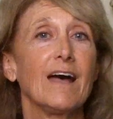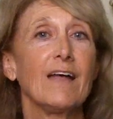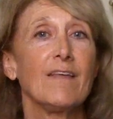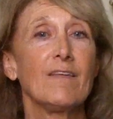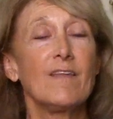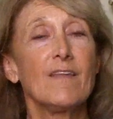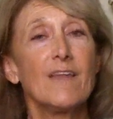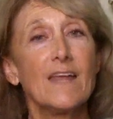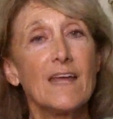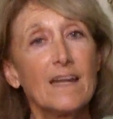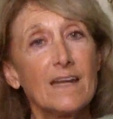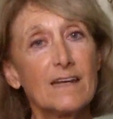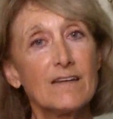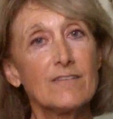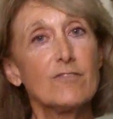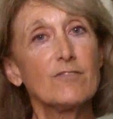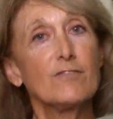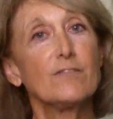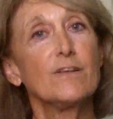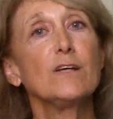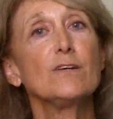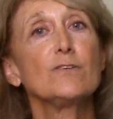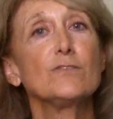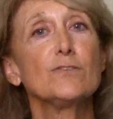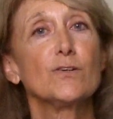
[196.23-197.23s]
And then
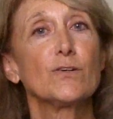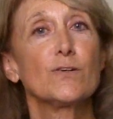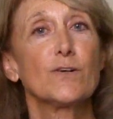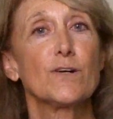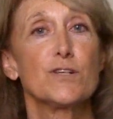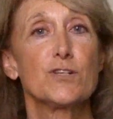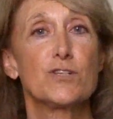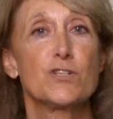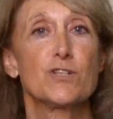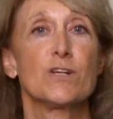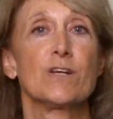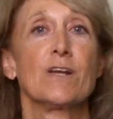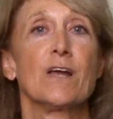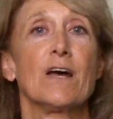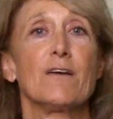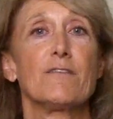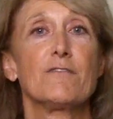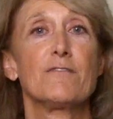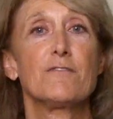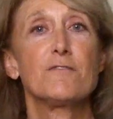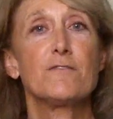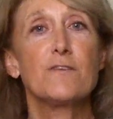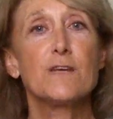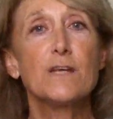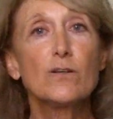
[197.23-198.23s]
feel nourished enough,
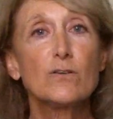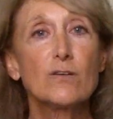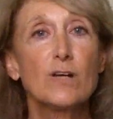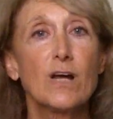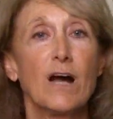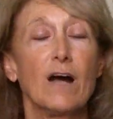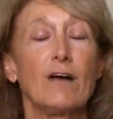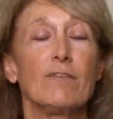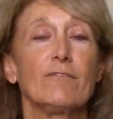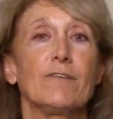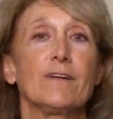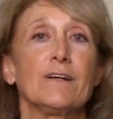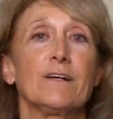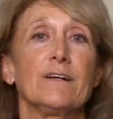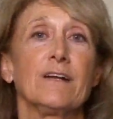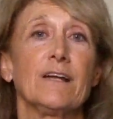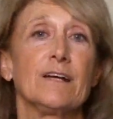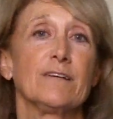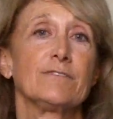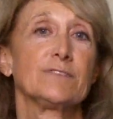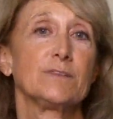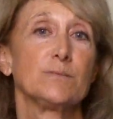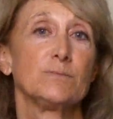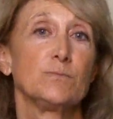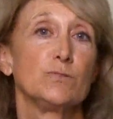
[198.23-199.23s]
feel confident
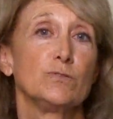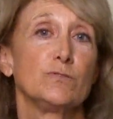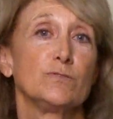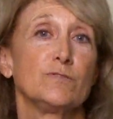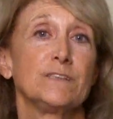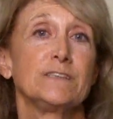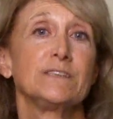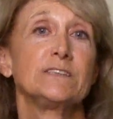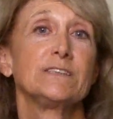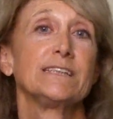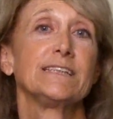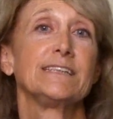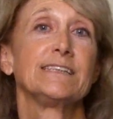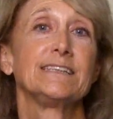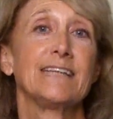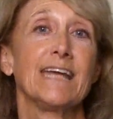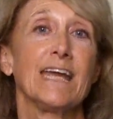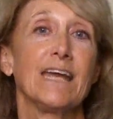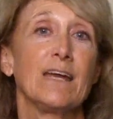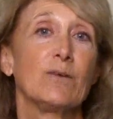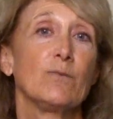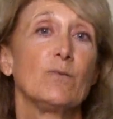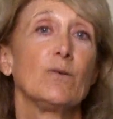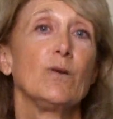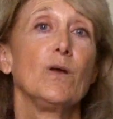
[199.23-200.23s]
enough to move into the
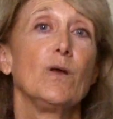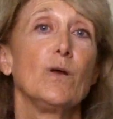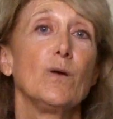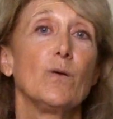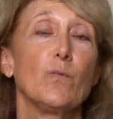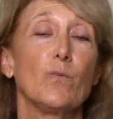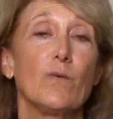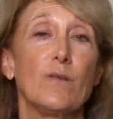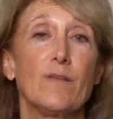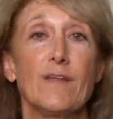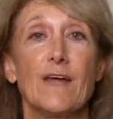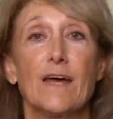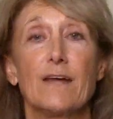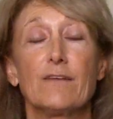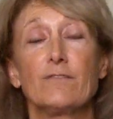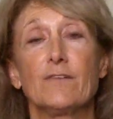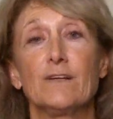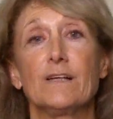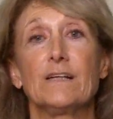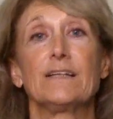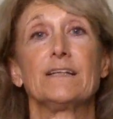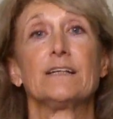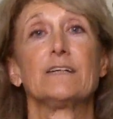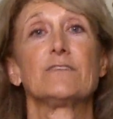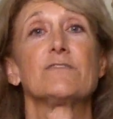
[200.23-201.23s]
day with that
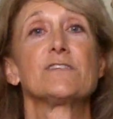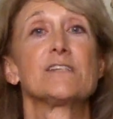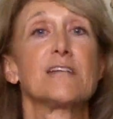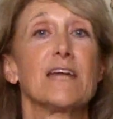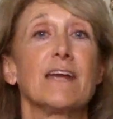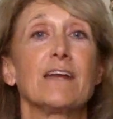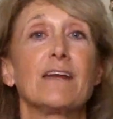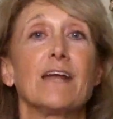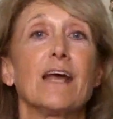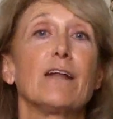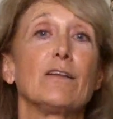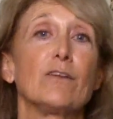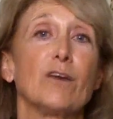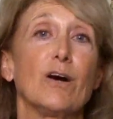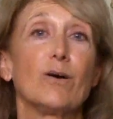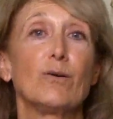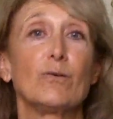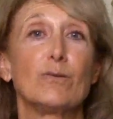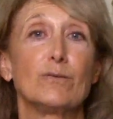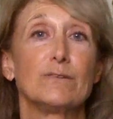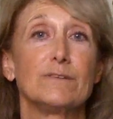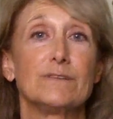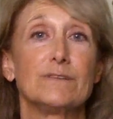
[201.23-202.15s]
feeling of saying hello.